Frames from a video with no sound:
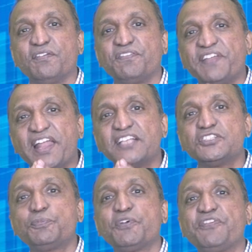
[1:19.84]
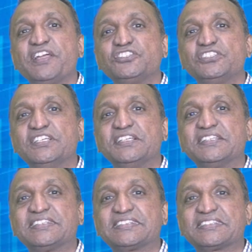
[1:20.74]
Finance
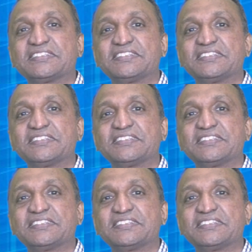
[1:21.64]
professionals